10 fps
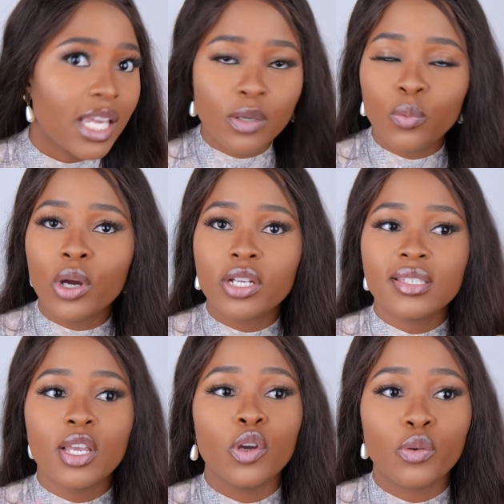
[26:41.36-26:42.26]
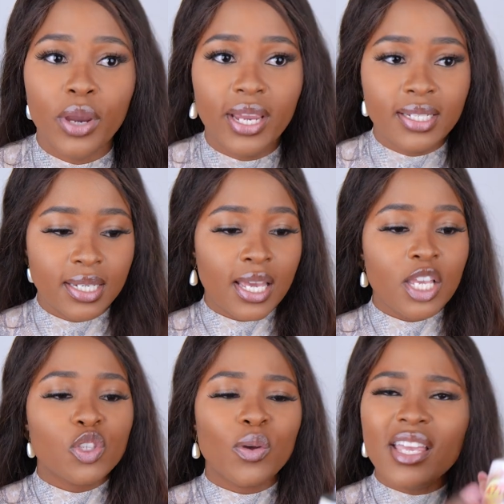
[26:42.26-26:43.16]
It works great.
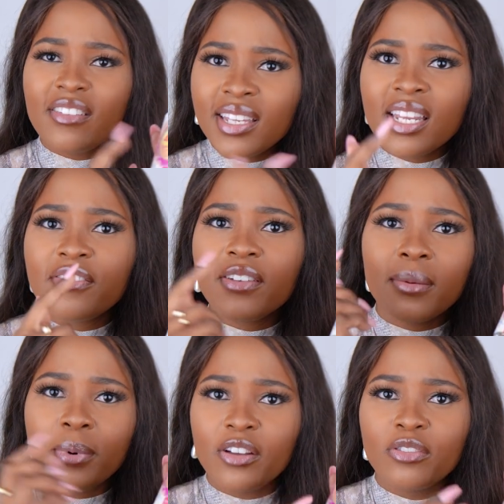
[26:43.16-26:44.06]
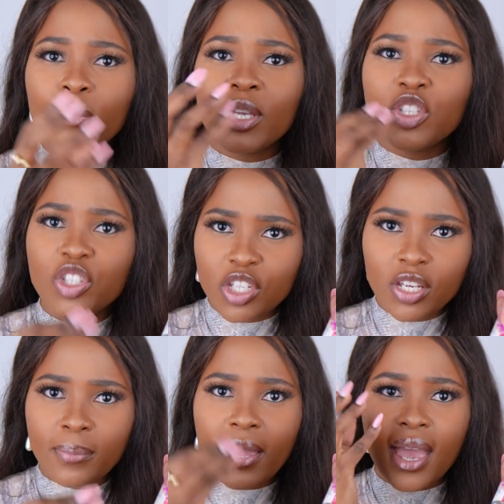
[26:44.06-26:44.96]
So even if a perfume is
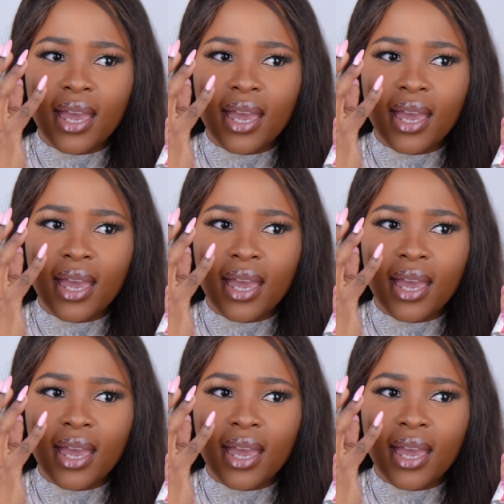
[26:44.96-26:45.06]
cheap